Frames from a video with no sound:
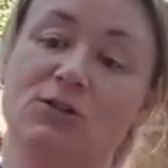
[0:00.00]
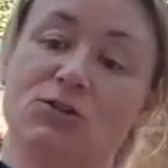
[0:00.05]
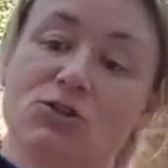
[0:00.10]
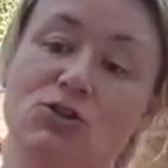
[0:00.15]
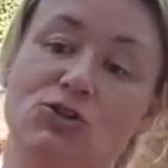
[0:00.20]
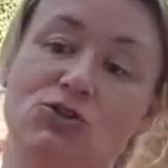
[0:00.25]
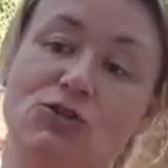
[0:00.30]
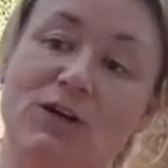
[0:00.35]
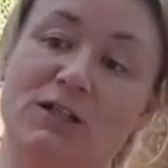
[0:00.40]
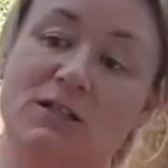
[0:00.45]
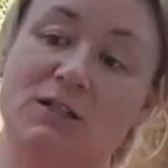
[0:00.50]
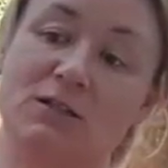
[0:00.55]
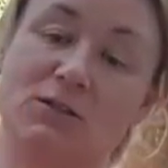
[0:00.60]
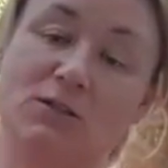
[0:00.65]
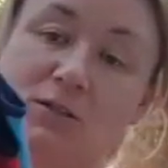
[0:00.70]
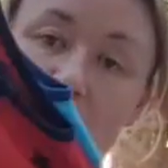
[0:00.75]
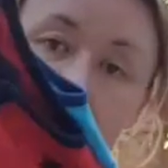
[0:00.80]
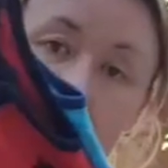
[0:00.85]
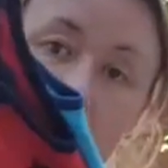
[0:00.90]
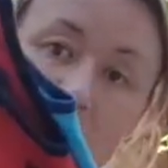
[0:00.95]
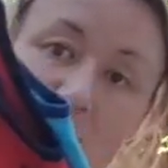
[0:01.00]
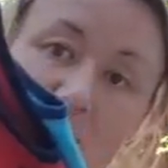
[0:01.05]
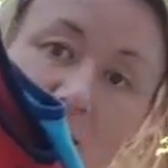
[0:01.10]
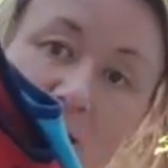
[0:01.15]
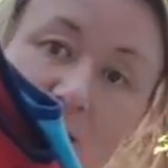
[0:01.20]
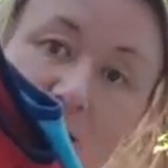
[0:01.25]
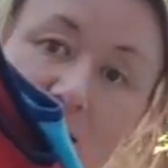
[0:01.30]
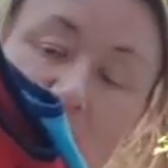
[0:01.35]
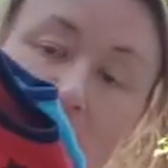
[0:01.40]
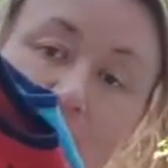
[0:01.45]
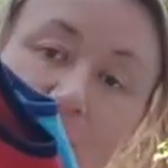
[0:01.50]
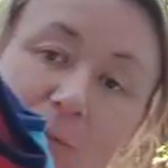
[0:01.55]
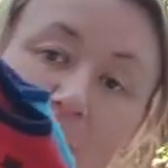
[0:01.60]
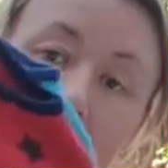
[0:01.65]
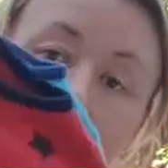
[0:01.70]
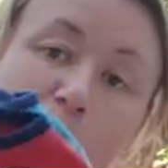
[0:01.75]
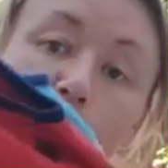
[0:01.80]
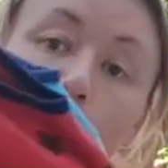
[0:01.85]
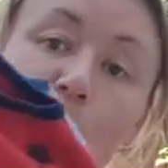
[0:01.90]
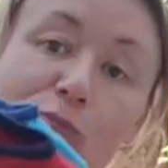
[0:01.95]
to dress the dolls in. Something a
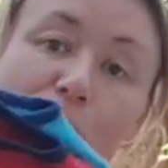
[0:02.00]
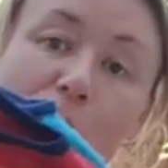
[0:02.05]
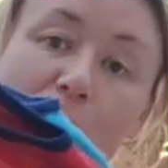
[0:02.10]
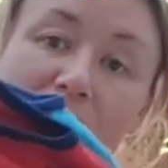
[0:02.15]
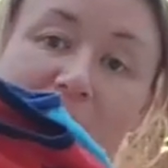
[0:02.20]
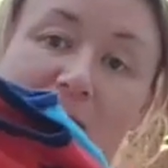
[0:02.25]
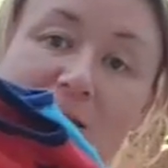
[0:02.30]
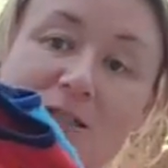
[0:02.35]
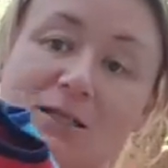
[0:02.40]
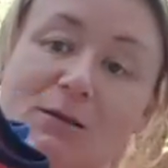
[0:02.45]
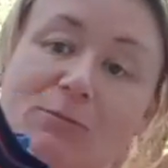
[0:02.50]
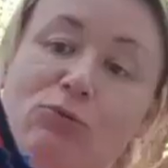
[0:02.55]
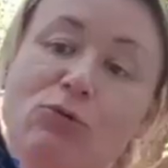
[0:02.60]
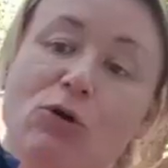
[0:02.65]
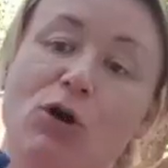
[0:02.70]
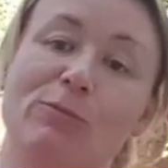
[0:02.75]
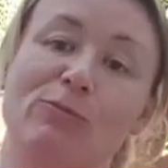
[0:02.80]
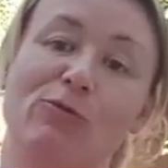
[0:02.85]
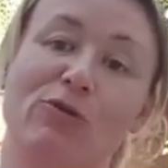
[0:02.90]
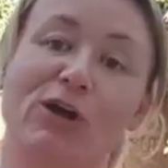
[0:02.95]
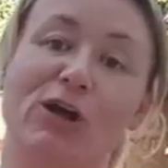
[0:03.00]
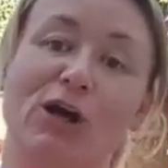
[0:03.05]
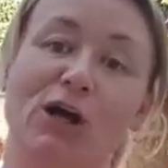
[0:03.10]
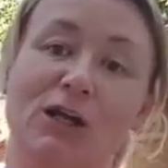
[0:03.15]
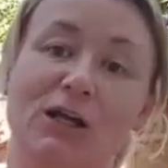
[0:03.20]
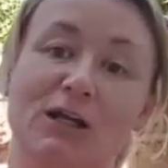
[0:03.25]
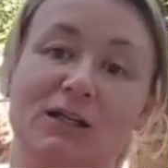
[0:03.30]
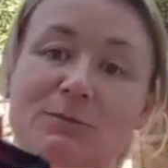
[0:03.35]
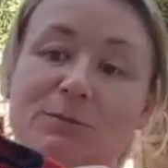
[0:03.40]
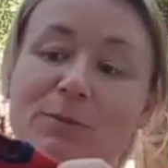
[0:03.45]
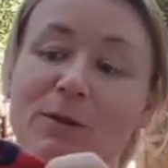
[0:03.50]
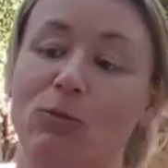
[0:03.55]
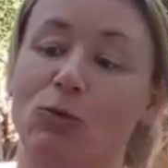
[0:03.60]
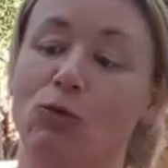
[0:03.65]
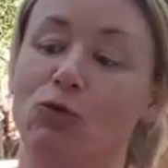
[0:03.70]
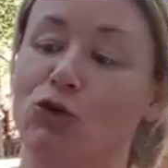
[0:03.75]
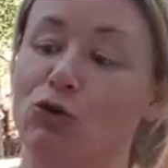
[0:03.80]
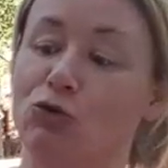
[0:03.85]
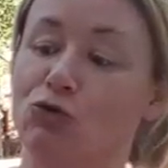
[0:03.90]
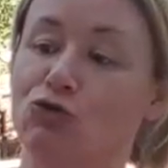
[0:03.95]
bit more bright, primary colours, a bit
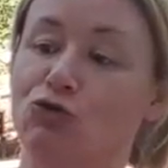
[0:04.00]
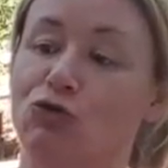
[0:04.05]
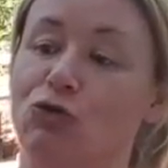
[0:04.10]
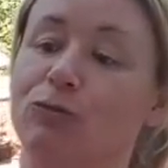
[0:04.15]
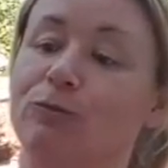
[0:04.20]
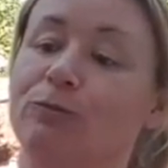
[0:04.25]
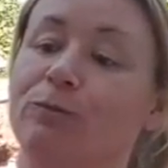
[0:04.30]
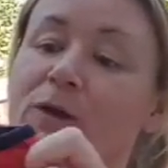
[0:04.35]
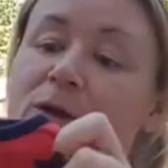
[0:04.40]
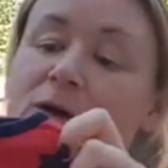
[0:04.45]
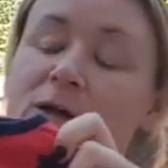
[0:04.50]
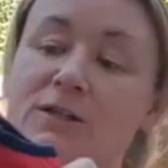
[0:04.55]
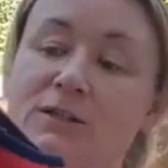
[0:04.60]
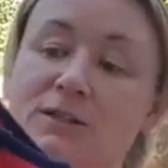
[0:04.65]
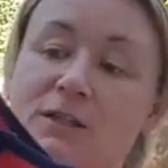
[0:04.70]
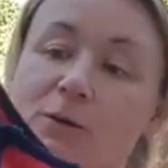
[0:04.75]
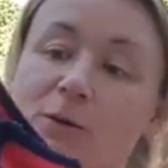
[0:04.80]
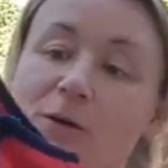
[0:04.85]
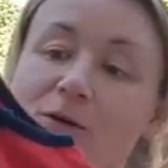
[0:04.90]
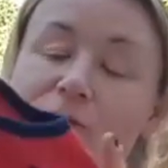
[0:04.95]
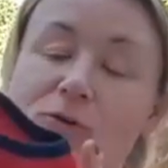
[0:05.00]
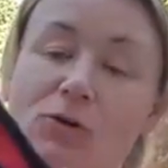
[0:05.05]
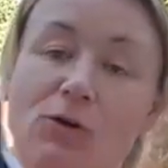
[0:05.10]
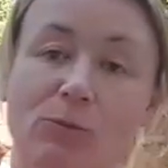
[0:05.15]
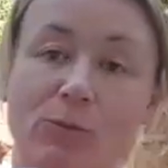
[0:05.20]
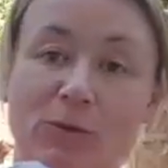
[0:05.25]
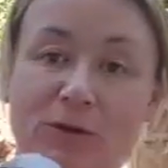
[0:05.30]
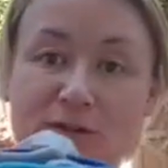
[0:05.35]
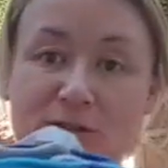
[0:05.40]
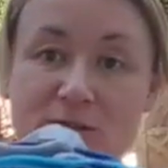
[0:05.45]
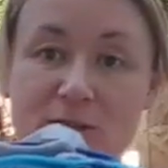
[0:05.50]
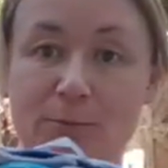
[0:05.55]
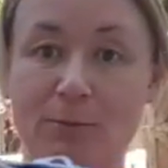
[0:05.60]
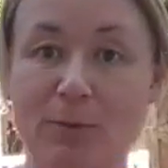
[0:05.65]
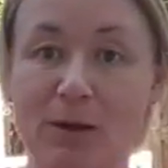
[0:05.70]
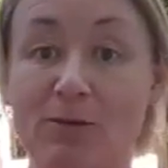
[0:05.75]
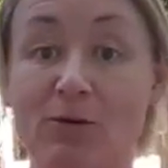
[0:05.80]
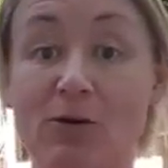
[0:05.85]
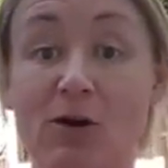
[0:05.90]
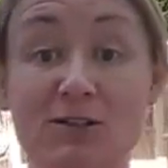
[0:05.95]
more neutral. So I've gone with some
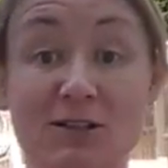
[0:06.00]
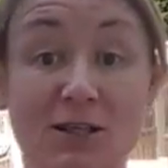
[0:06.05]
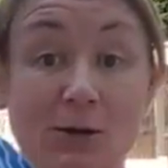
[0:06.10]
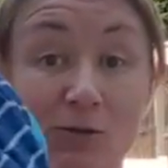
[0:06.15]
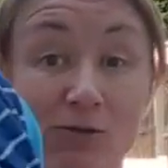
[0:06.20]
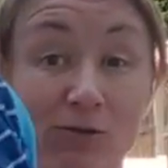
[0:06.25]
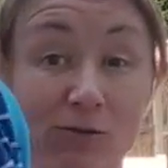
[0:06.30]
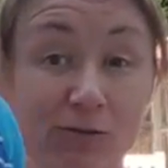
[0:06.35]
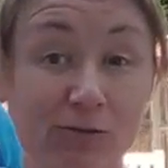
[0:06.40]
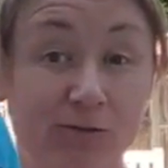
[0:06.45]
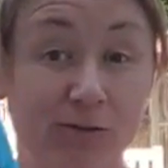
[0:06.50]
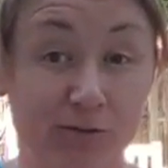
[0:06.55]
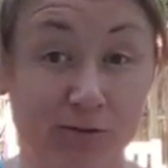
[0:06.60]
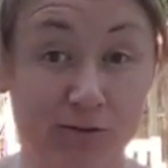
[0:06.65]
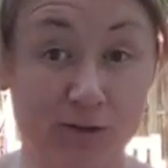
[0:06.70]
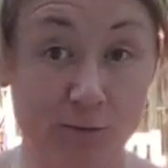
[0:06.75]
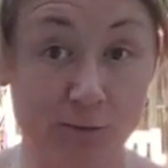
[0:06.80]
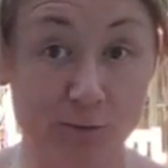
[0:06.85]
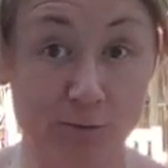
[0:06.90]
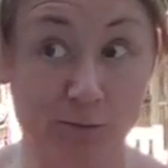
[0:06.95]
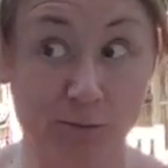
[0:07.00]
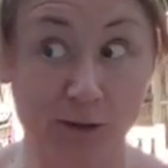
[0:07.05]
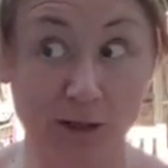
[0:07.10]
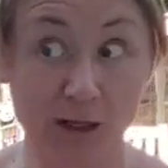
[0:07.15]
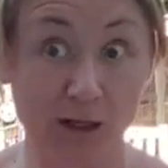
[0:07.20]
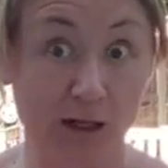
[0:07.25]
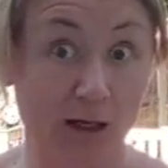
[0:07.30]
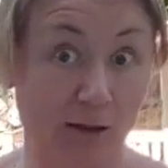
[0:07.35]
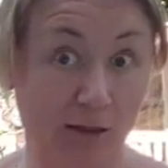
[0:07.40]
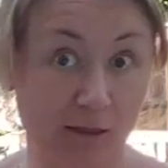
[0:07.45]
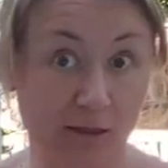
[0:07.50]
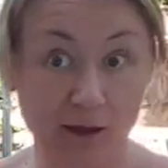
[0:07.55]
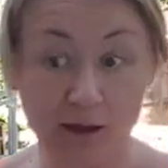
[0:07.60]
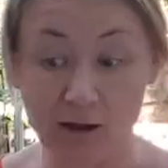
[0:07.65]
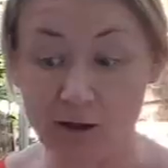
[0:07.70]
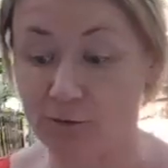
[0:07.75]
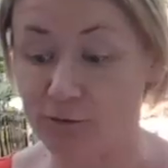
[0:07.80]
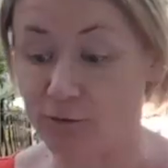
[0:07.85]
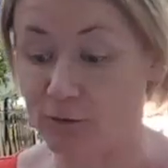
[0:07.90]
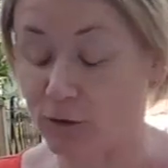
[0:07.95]
Baby Grows. They were 50p, I
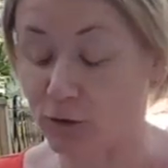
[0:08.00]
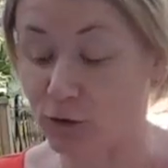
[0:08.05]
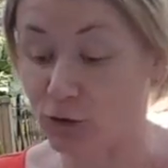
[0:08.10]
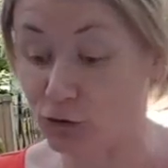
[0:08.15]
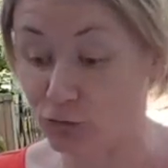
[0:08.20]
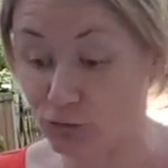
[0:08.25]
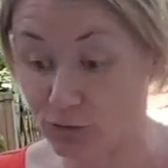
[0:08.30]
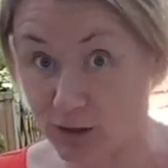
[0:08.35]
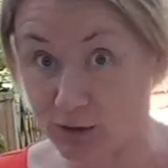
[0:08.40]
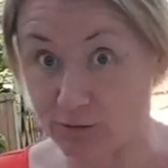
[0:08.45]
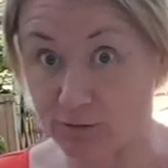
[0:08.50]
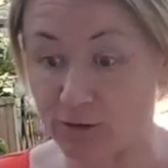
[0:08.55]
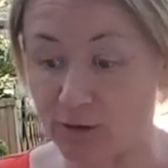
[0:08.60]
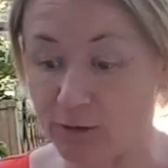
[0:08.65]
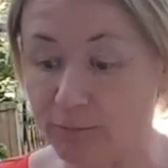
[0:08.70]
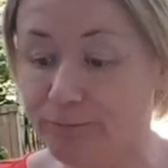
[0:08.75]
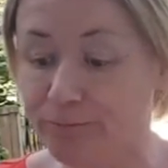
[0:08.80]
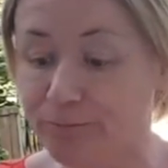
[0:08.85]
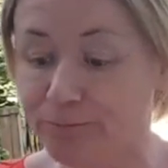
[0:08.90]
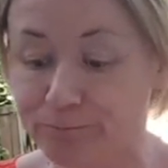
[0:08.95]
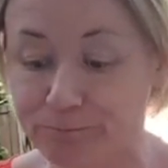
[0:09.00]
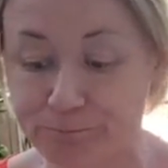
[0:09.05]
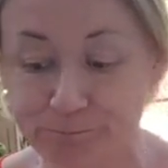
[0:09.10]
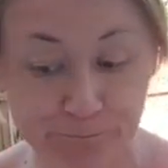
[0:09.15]
think, for the three of them.